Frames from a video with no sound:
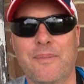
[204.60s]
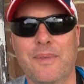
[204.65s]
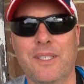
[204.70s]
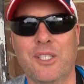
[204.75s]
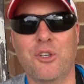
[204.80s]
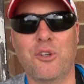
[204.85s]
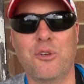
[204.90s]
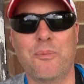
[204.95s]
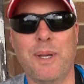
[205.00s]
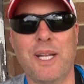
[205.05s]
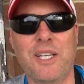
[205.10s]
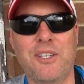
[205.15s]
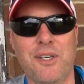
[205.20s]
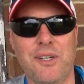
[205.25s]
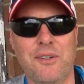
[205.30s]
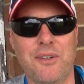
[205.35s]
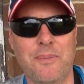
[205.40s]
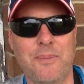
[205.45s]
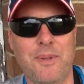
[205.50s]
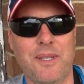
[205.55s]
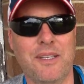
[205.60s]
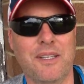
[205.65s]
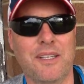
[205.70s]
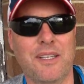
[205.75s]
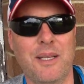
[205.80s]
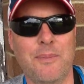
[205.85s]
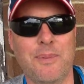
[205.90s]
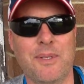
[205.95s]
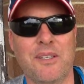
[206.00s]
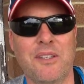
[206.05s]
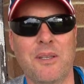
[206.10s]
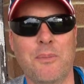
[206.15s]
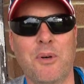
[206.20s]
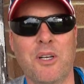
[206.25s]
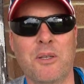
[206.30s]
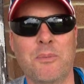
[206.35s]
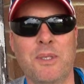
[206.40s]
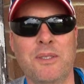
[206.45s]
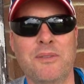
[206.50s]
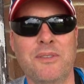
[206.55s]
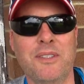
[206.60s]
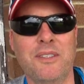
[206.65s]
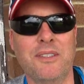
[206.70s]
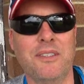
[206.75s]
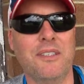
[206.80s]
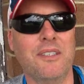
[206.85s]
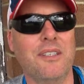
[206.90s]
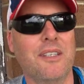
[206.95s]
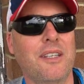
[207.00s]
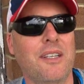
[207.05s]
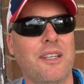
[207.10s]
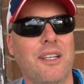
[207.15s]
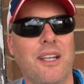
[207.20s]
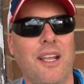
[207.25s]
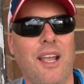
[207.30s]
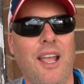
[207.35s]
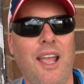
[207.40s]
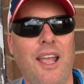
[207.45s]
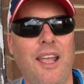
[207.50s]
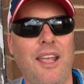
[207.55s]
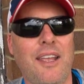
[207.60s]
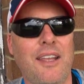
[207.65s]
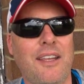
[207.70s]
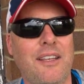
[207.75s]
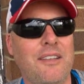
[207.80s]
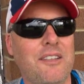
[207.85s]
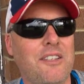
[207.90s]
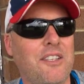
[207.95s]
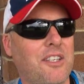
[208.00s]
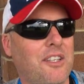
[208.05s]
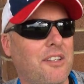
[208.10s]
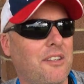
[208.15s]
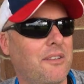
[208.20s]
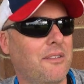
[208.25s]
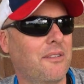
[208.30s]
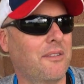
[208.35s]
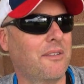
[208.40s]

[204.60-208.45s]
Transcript: It's a good battery grip that clips on the bottom of it, and